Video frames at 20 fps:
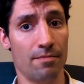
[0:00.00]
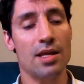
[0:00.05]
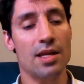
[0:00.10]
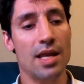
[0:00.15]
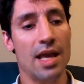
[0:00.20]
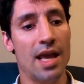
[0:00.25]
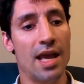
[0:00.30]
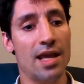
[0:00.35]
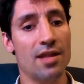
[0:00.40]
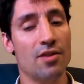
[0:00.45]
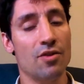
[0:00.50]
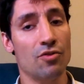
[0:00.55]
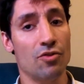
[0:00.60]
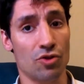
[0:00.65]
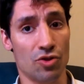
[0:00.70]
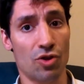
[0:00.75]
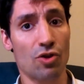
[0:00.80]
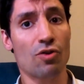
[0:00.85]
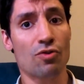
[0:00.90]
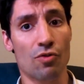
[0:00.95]
And the
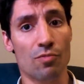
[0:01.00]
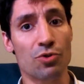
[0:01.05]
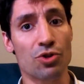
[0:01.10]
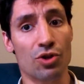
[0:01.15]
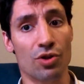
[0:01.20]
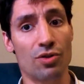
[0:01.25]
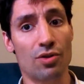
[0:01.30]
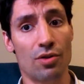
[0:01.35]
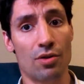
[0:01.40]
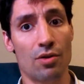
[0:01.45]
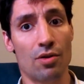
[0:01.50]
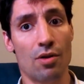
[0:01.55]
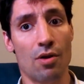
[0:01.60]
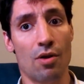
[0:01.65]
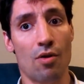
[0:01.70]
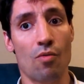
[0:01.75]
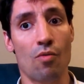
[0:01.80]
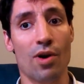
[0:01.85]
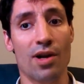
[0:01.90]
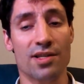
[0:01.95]
second option
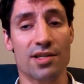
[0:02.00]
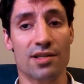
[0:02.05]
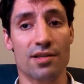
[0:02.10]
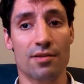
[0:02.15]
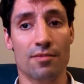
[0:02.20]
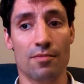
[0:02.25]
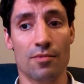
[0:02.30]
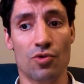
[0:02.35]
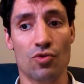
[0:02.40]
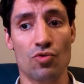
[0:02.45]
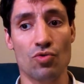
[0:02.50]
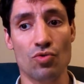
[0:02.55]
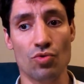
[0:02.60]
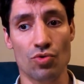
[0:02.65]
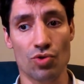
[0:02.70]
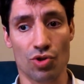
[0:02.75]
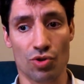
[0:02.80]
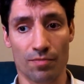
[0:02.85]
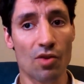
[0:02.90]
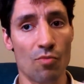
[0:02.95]
was to
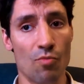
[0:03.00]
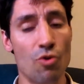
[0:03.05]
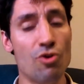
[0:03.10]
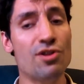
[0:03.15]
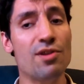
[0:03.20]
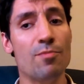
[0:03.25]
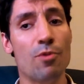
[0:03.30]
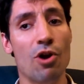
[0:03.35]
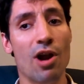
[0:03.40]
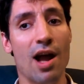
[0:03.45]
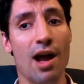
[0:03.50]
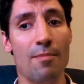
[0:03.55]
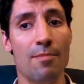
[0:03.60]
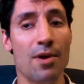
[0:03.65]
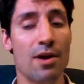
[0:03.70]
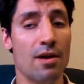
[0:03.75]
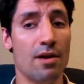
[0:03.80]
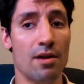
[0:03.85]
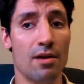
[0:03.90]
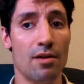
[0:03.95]
use multiple apps
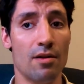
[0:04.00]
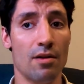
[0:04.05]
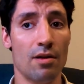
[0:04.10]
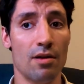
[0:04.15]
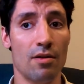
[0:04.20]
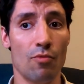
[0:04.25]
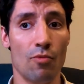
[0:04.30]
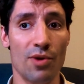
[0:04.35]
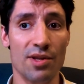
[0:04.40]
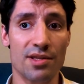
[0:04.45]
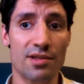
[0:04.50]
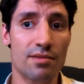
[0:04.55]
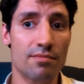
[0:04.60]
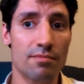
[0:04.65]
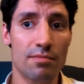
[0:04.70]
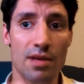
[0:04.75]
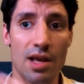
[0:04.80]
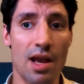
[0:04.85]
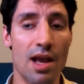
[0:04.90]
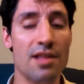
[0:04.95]
with
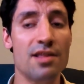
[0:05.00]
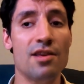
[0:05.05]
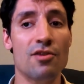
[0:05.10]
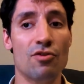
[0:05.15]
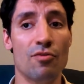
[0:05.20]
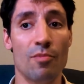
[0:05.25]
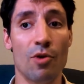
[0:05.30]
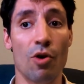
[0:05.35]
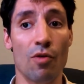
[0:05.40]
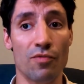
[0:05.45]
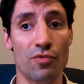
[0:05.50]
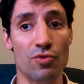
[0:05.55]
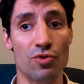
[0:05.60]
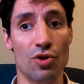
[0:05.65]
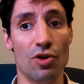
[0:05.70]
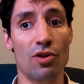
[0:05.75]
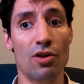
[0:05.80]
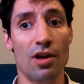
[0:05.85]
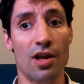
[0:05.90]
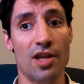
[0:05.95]
any number of
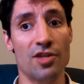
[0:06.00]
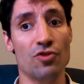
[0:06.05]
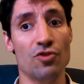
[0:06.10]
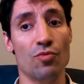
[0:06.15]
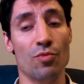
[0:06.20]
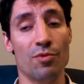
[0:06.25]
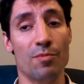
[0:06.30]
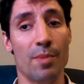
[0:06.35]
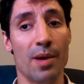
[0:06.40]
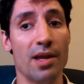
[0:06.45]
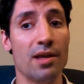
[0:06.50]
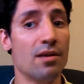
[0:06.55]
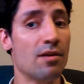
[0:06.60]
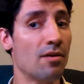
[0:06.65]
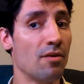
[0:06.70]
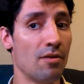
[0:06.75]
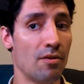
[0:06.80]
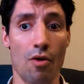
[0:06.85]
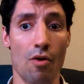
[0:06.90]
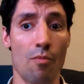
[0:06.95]
users, and you would pay
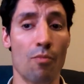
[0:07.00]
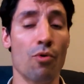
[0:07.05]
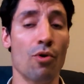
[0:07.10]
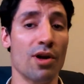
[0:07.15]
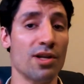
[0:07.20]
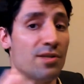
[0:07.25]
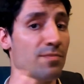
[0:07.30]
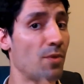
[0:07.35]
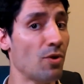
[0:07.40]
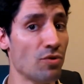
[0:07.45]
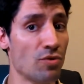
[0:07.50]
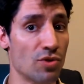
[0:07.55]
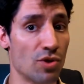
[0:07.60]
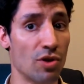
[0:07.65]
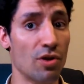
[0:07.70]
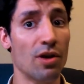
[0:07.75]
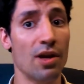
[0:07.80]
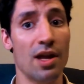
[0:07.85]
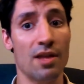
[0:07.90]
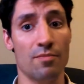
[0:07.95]
a price per
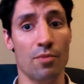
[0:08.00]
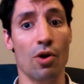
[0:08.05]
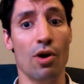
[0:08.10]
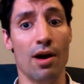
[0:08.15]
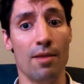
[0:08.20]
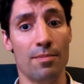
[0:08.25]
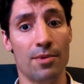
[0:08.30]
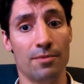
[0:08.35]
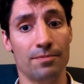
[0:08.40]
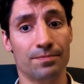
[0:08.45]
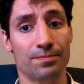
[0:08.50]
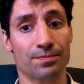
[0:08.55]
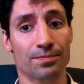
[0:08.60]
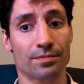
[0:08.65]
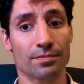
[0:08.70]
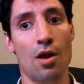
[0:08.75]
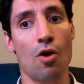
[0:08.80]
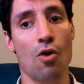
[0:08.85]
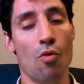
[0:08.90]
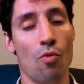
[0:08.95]
user and per app.
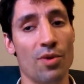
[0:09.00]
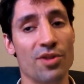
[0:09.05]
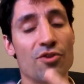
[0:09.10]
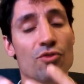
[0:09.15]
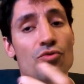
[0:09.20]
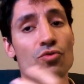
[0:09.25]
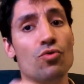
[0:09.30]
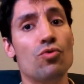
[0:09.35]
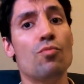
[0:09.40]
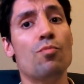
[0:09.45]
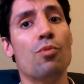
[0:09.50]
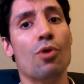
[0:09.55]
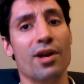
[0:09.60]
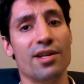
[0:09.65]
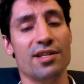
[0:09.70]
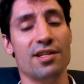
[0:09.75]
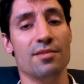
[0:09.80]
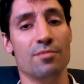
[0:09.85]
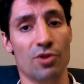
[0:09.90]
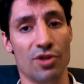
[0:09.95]
With the new
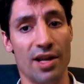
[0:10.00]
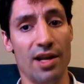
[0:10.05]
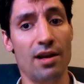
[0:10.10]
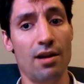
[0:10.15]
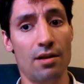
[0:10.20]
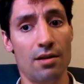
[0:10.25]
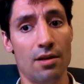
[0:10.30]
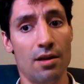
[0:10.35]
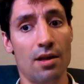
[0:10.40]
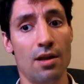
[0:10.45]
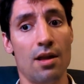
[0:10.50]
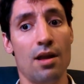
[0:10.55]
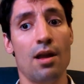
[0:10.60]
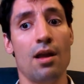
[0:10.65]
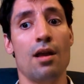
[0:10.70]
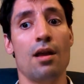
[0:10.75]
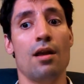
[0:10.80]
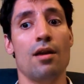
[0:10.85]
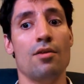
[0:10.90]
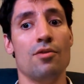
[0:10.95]
pricing model,
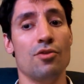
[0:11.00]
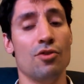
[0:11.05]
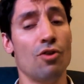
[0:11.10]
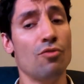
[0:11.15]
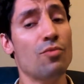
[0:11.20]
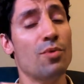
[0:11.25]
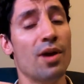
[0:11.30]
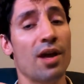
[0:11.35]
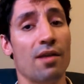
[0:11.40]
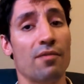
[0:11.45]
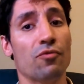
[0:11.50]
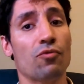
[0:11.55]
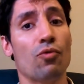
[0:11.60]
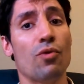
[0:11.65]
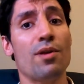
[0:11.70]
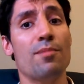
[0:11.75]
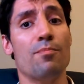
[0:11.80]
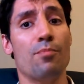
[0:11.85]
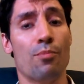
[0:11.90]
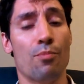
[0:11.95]
now you have
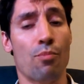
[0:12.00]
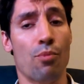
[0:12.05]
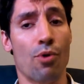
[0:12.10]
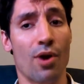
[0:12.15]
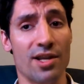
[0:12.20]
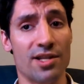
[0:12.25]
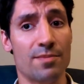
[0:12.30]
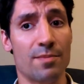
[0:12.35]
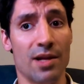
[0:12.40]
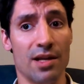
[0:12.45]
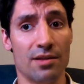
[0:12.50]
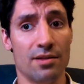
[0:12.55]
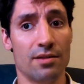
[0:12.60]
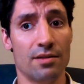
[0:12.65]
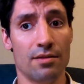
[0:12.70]
3 price plans.